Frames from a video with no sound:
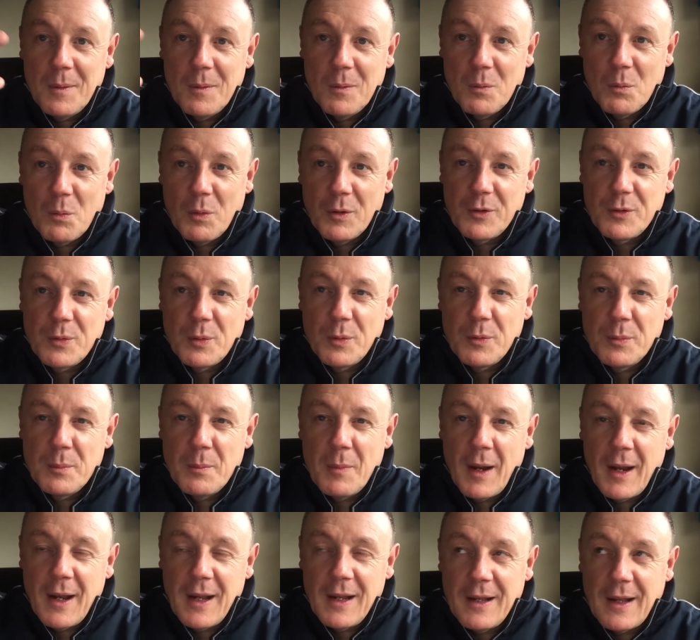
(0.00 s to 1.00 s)
which was
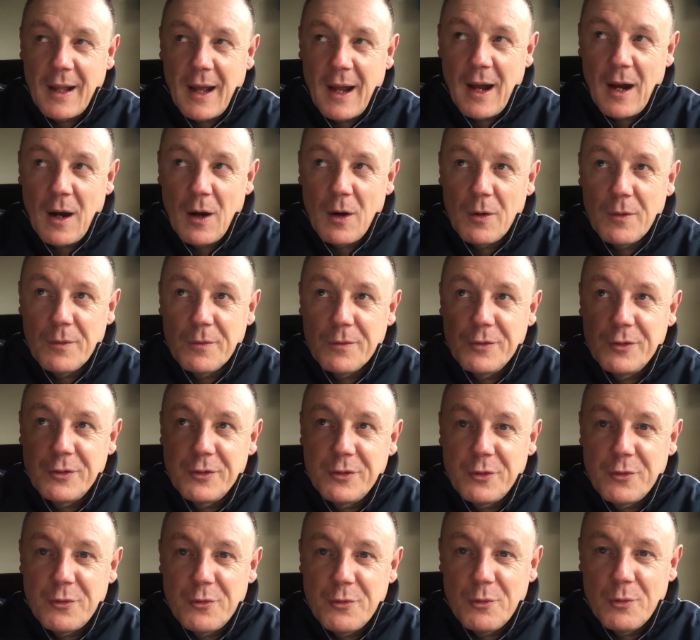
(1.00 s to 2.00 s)
made out of
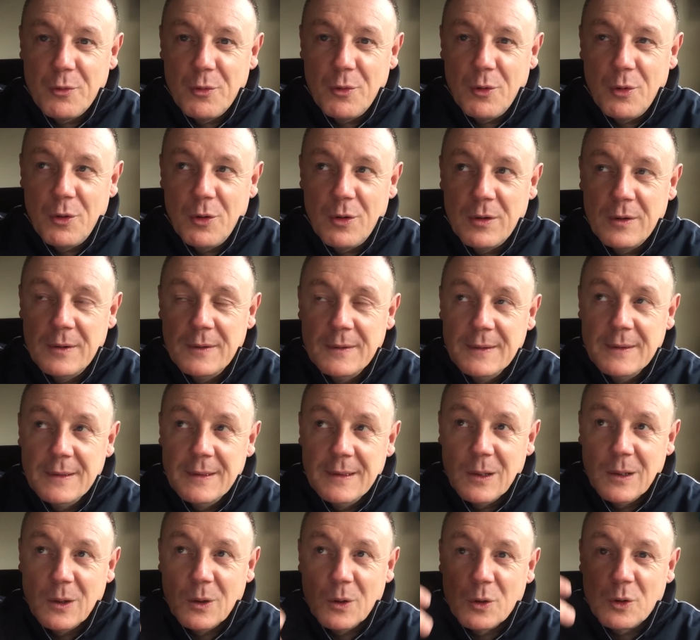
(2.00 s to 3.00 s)
straw
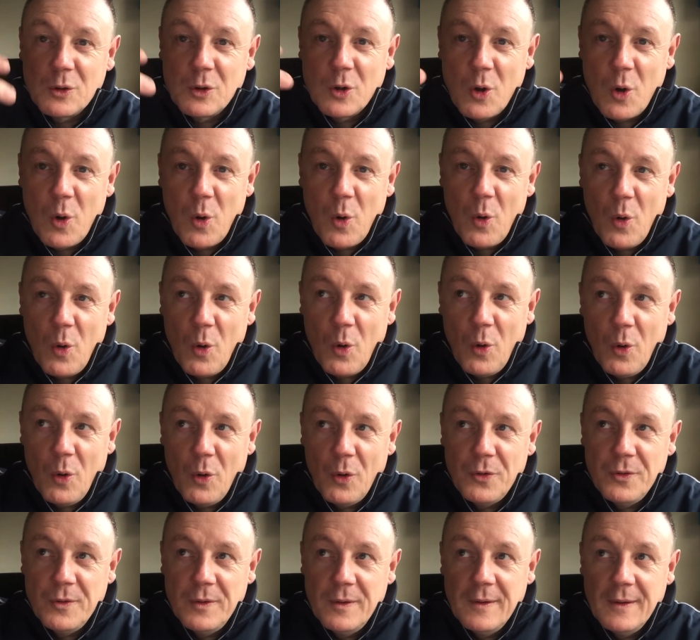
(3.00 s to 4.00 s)
or
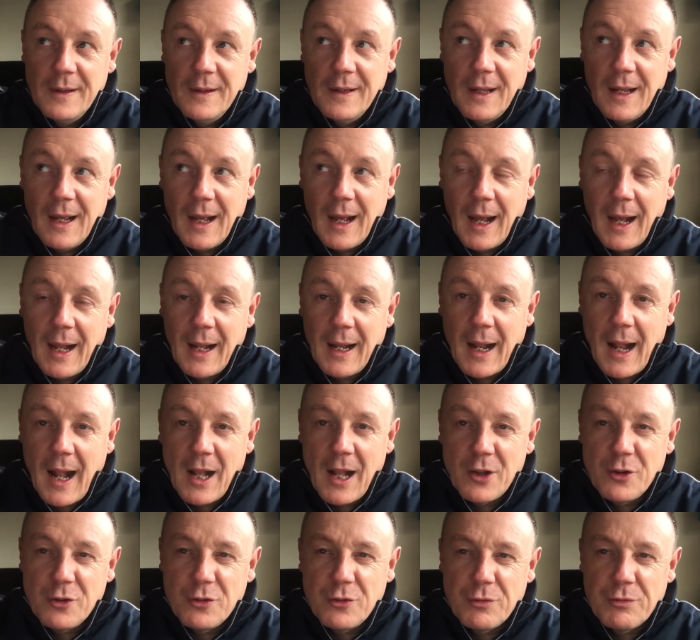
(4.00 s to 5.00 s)
corn
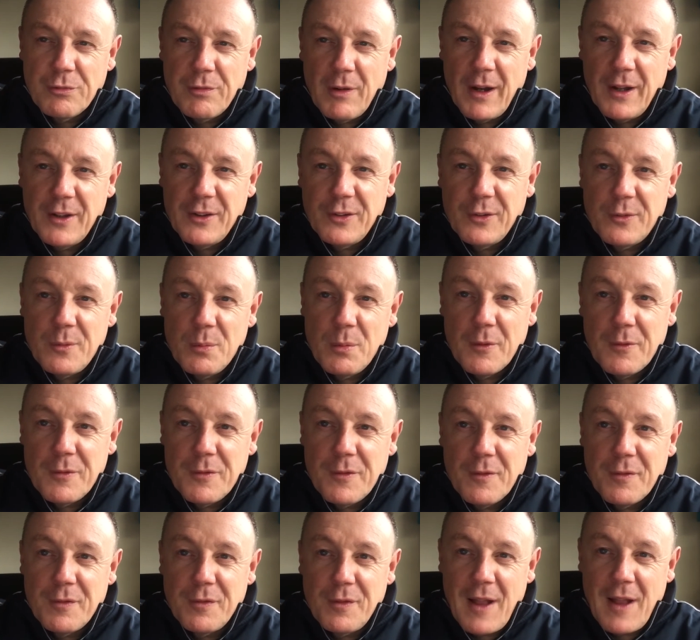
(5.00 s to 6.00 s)
and dressed with
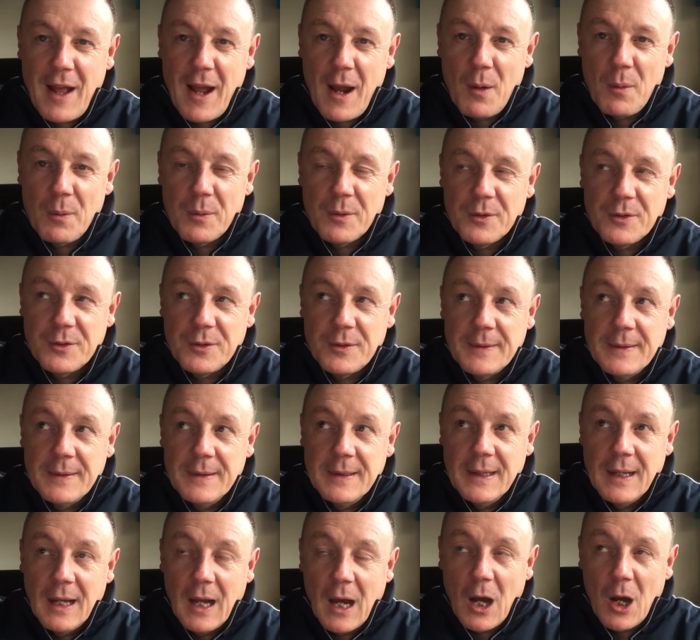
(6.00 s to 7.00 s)
the flowers.
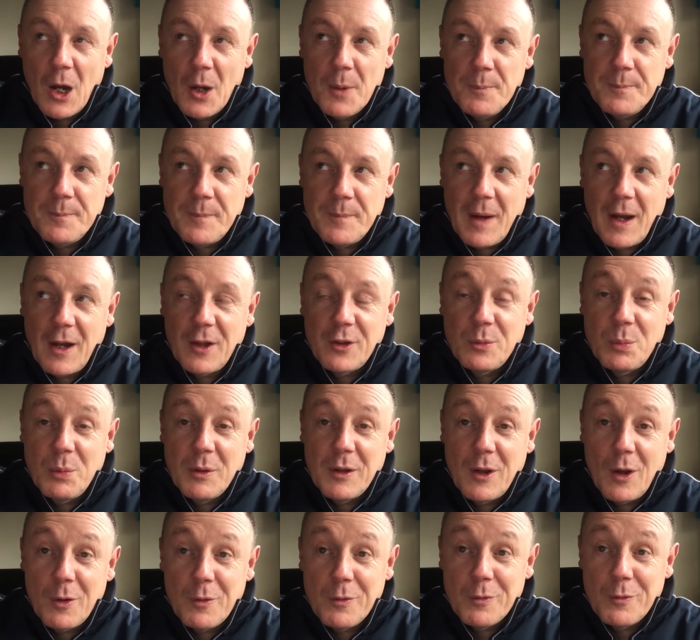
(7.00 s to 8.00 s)
As we
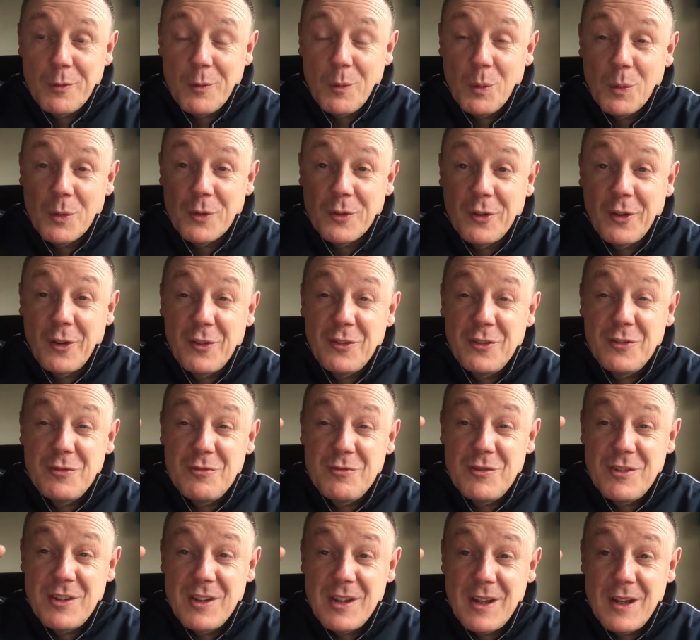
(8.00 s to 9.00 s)
go forward, a
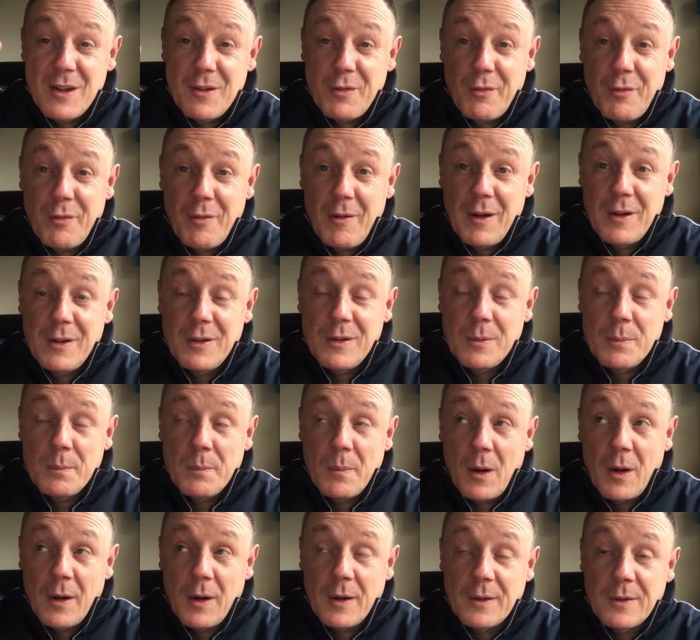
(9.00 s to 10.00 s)
dear friend of
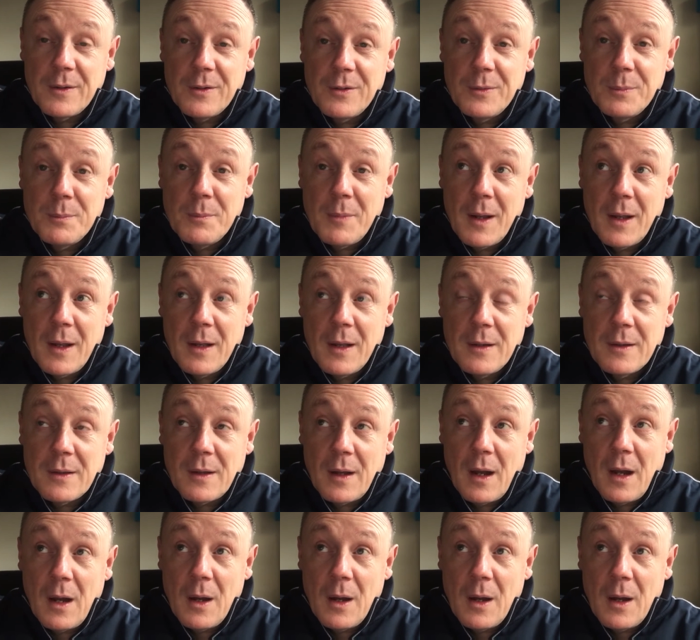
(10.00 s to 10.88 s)
mine has made